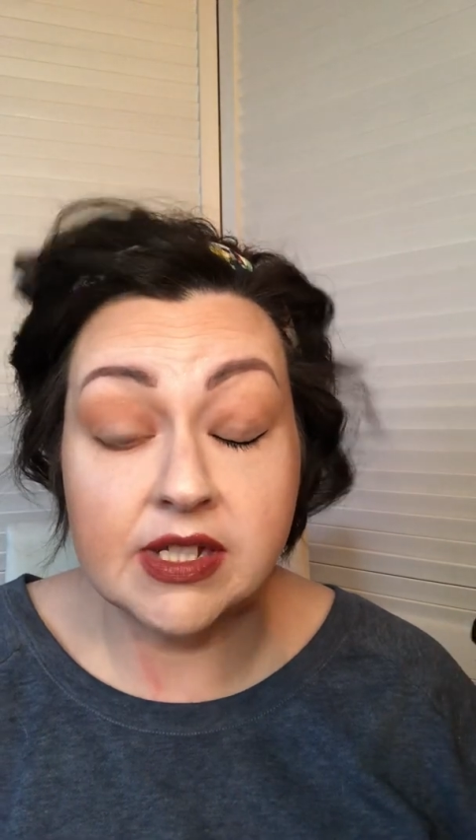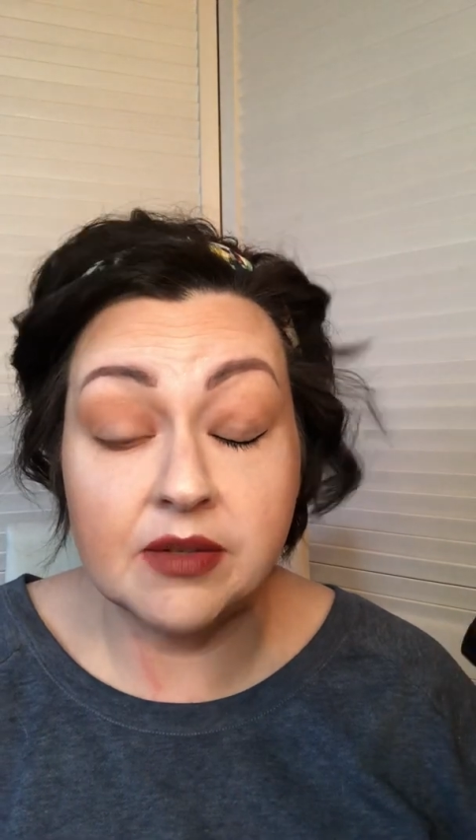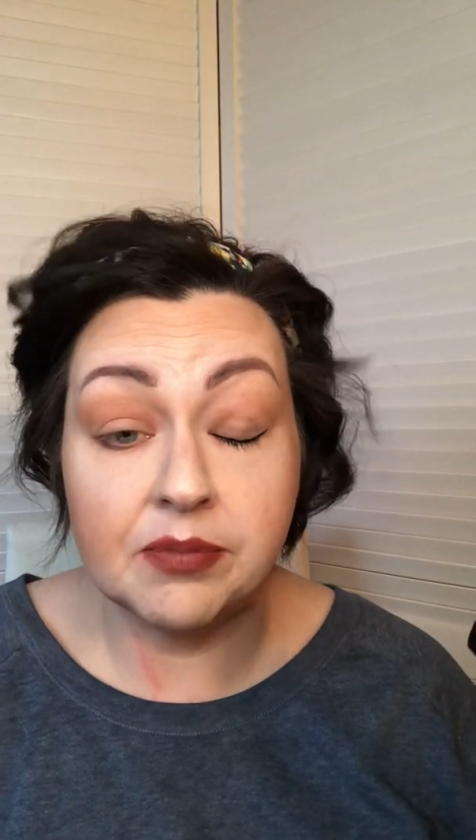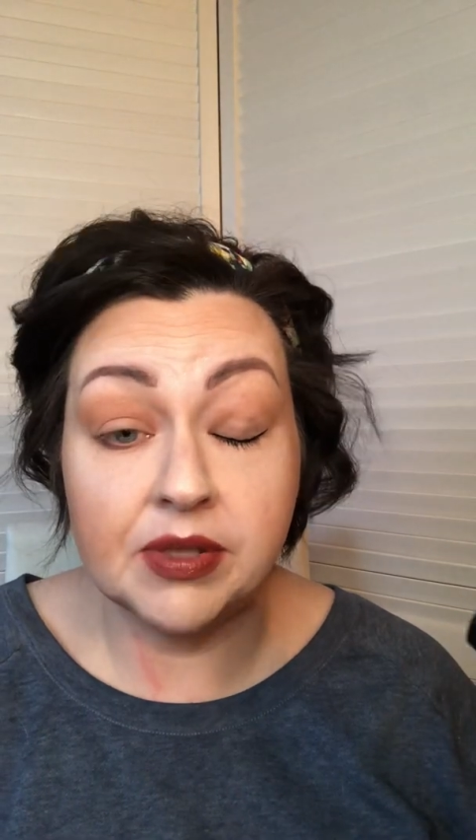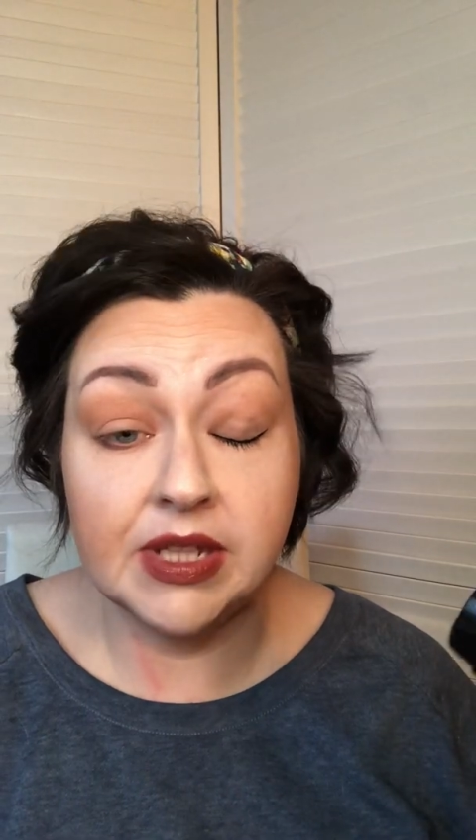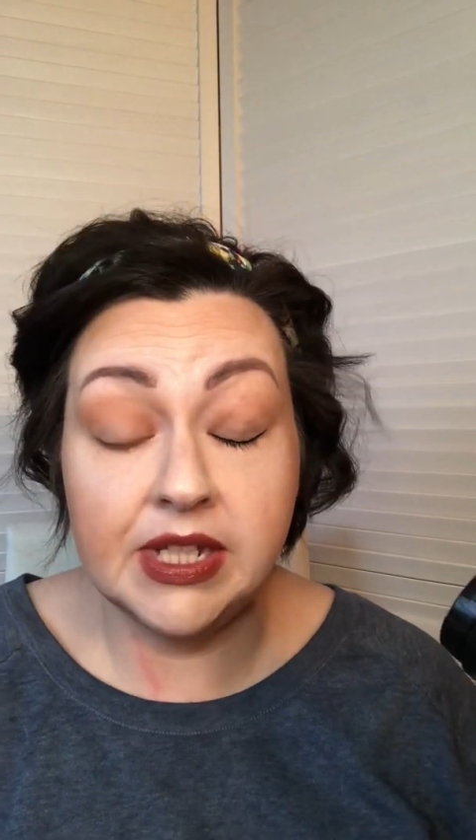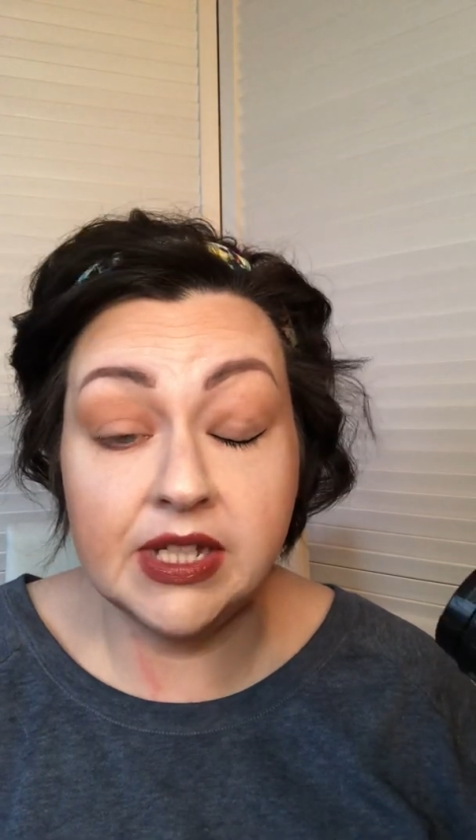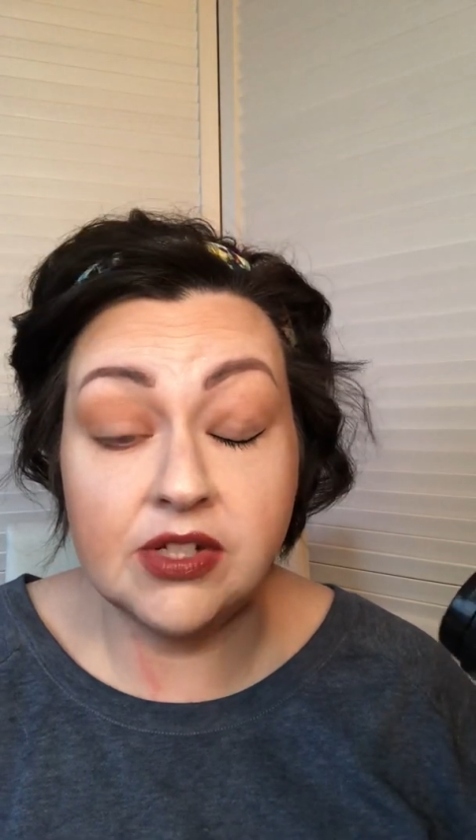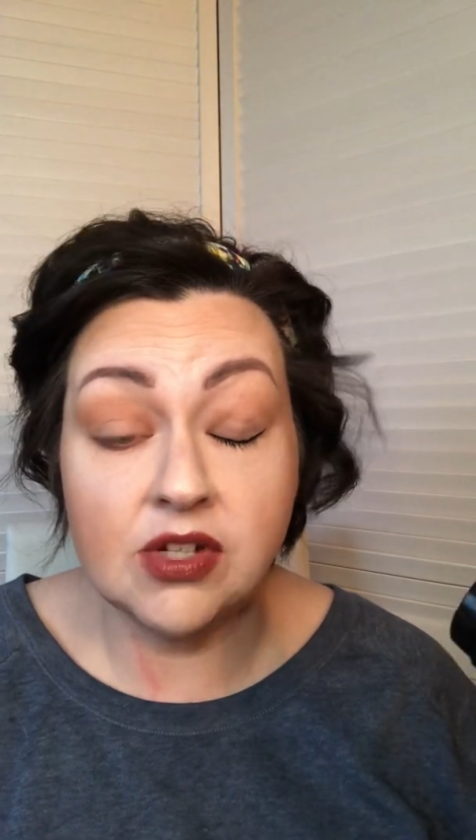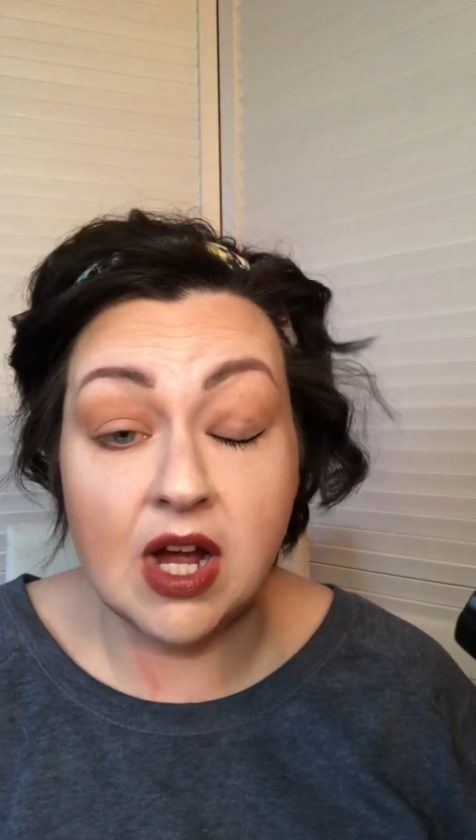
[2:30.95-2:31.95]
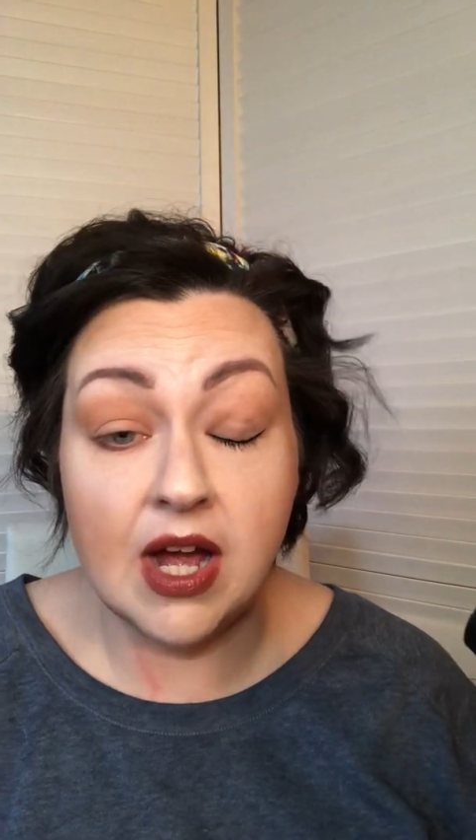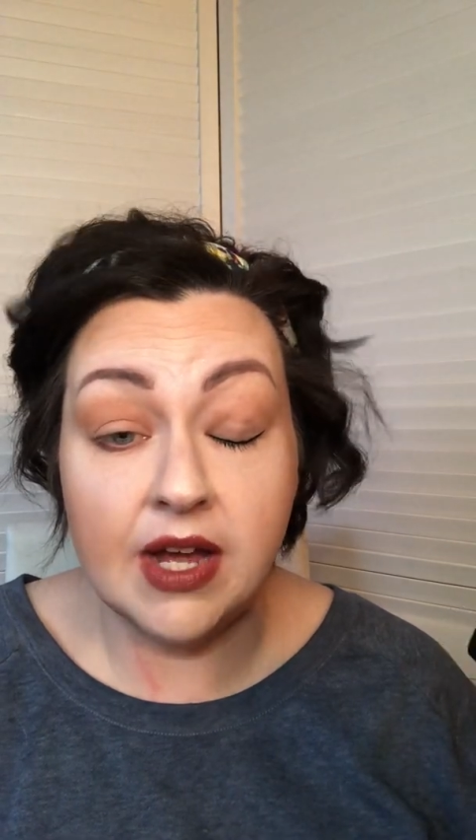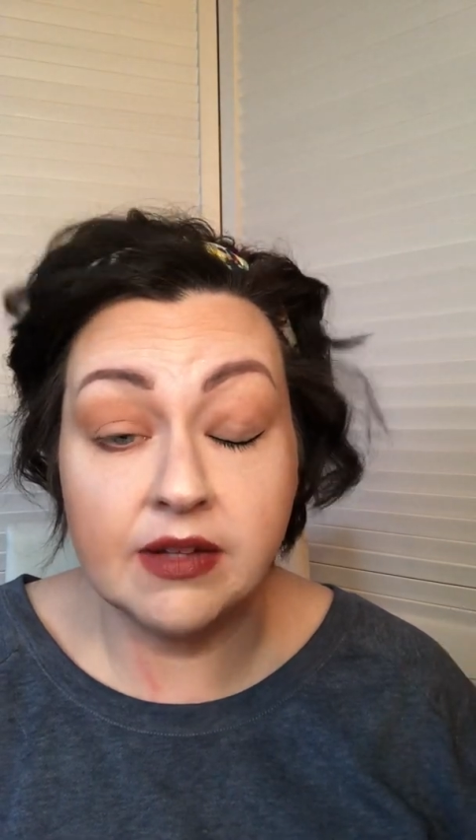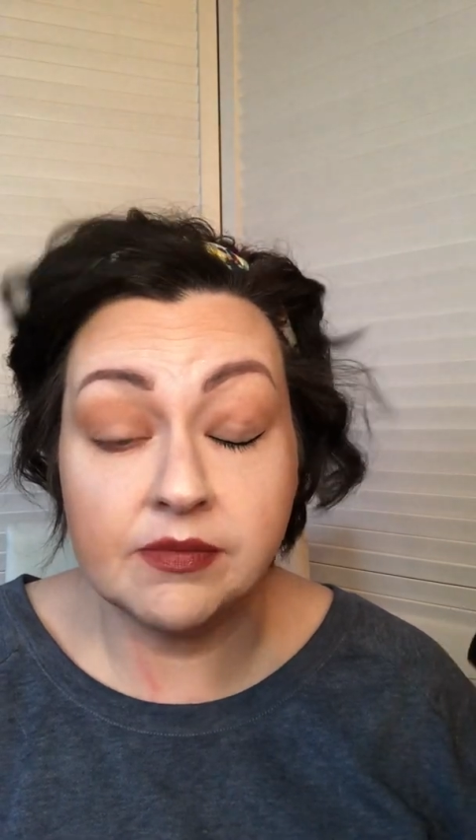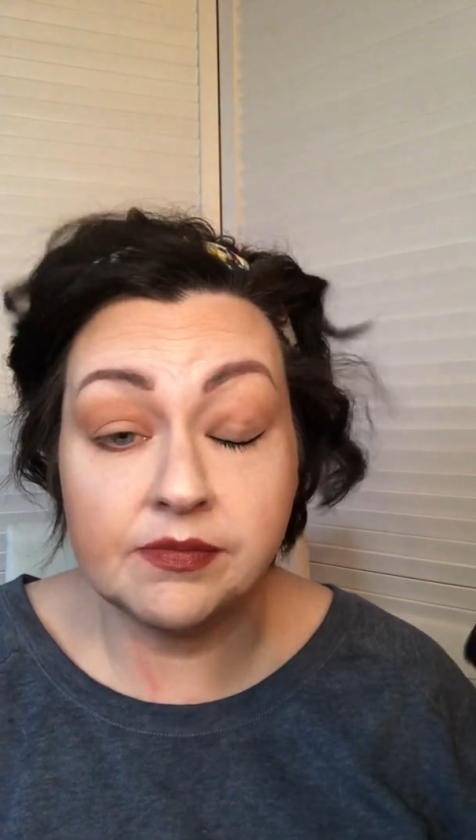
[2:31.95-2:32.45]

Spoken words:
completely dry.